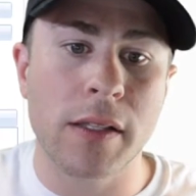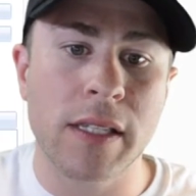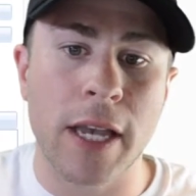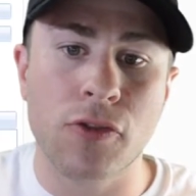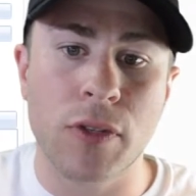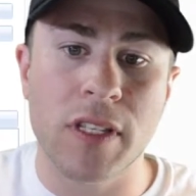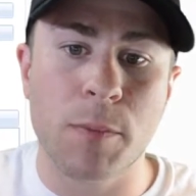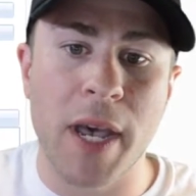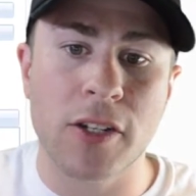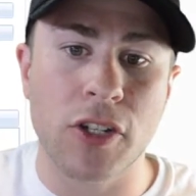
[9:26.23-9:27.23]
Scheduled
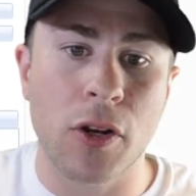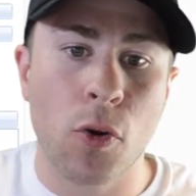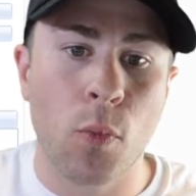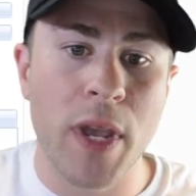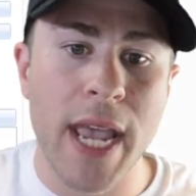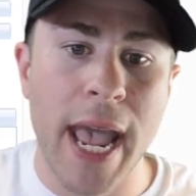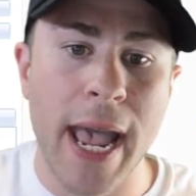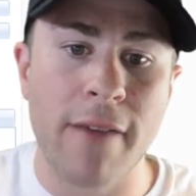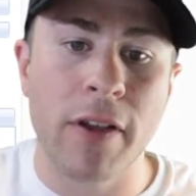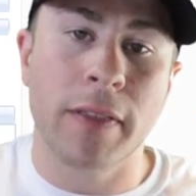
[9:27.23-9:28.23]
inspection. We
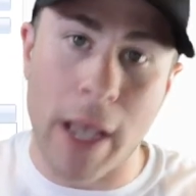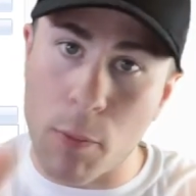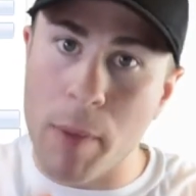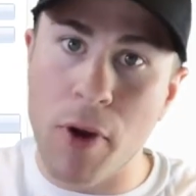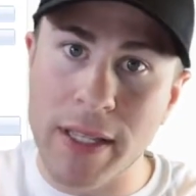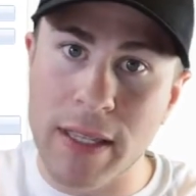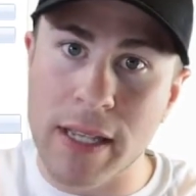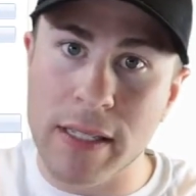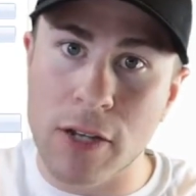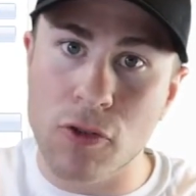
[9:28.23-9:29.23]
have, now remember I did
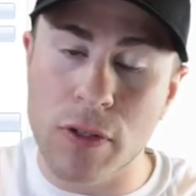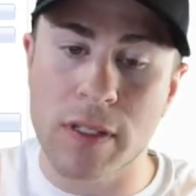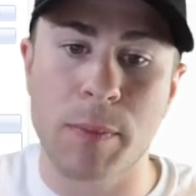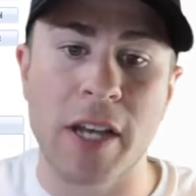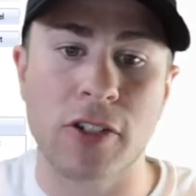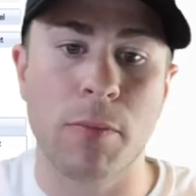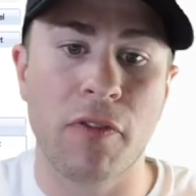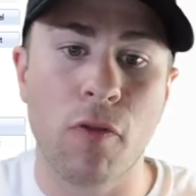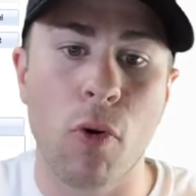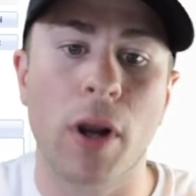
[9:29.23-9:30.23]
that scheduled inspection
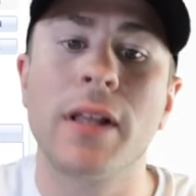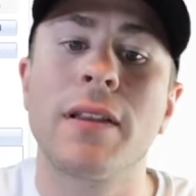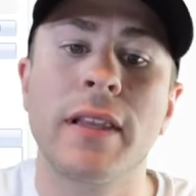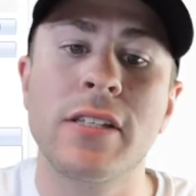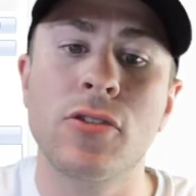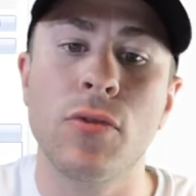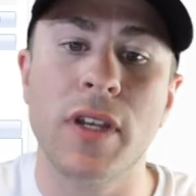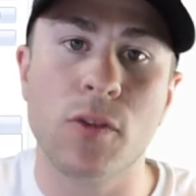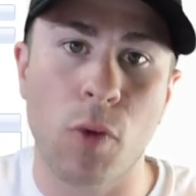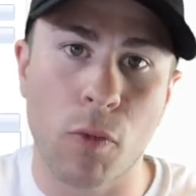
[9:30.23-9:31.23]
before. Let's do
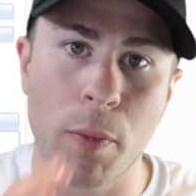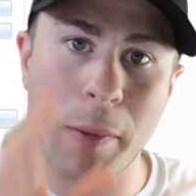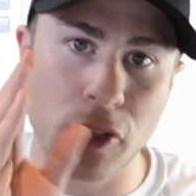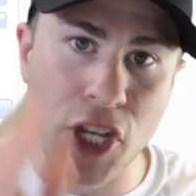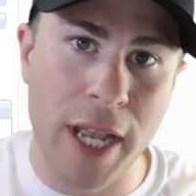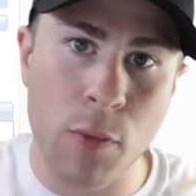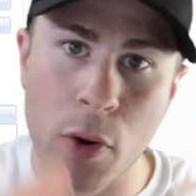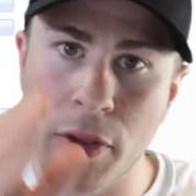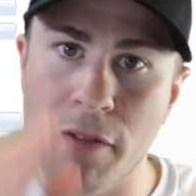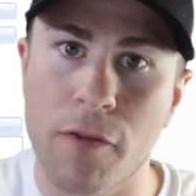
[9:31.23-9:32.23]
this one. Remember,
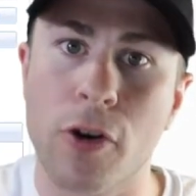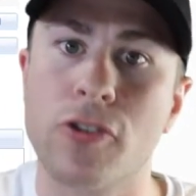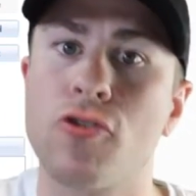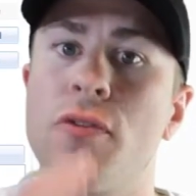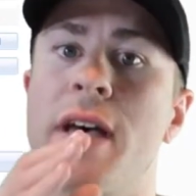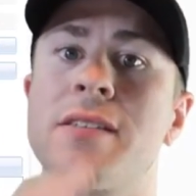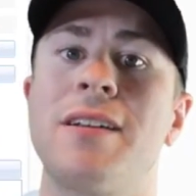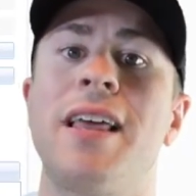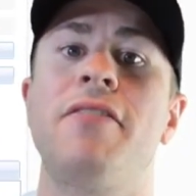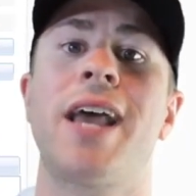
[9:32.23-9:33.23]
January the 1st,
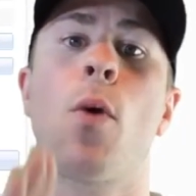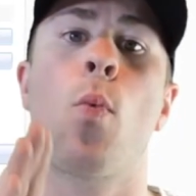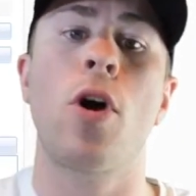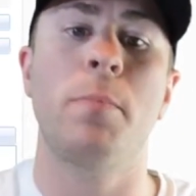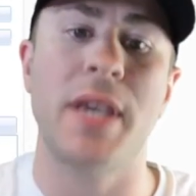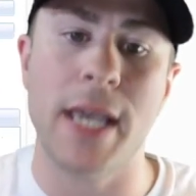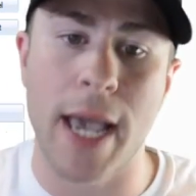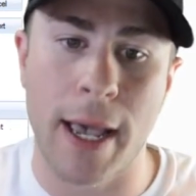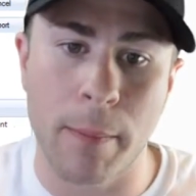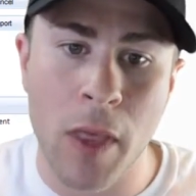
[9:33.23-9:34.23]
2011 at 1
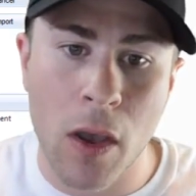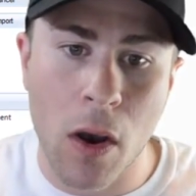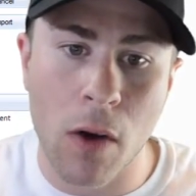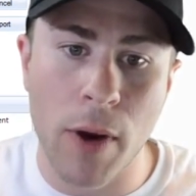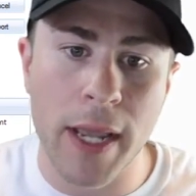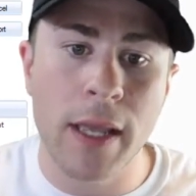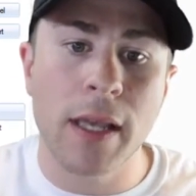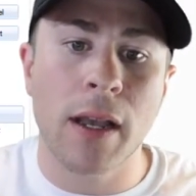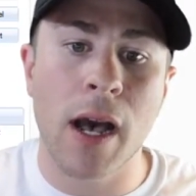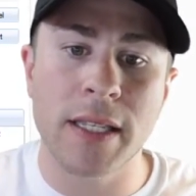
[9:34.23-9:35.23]
p.m. All right,
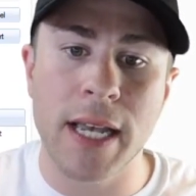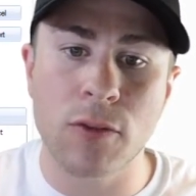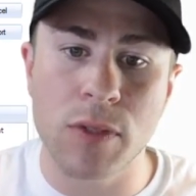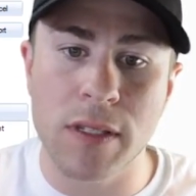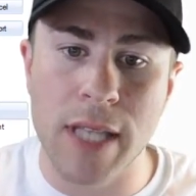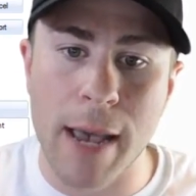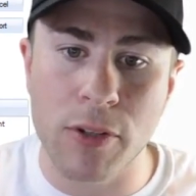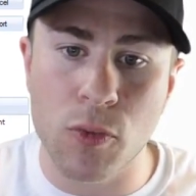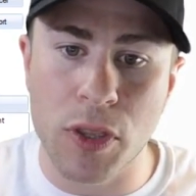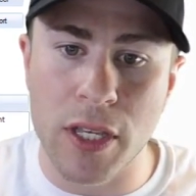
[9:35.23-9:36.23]
contact was
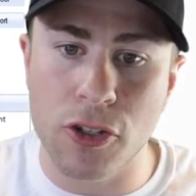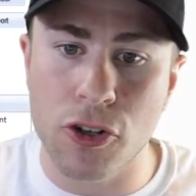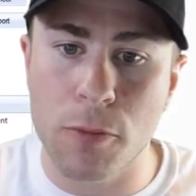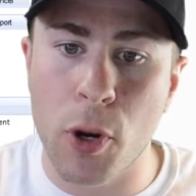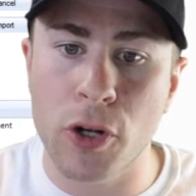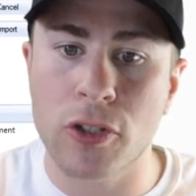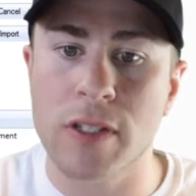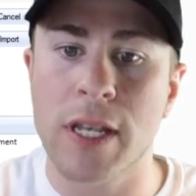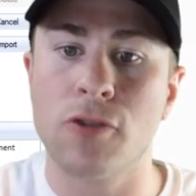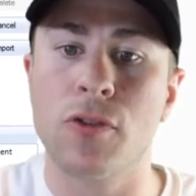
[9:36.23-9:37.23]
established with the insured party to
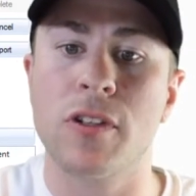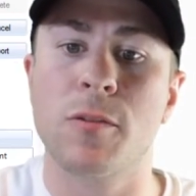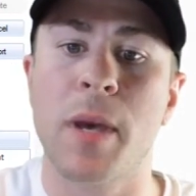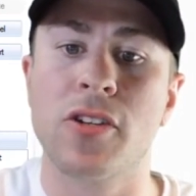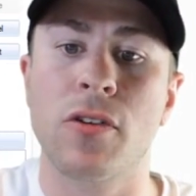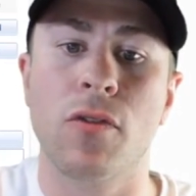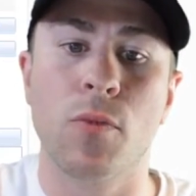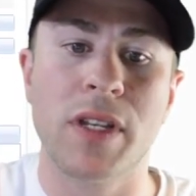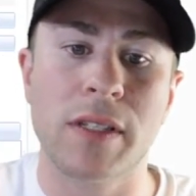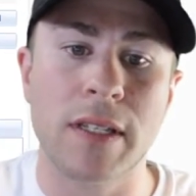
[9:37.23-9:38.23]
schedule an inspection of the
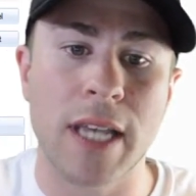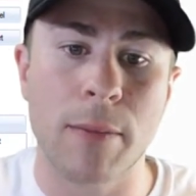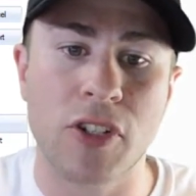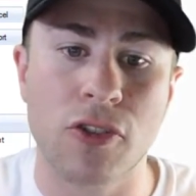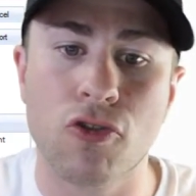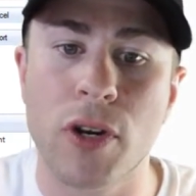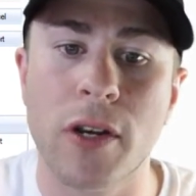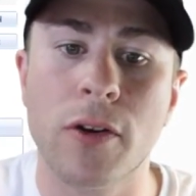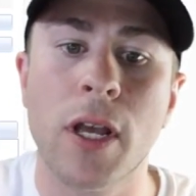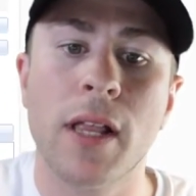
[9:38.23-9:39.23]
recent damages
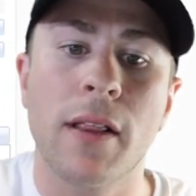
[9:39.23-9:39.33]
triggering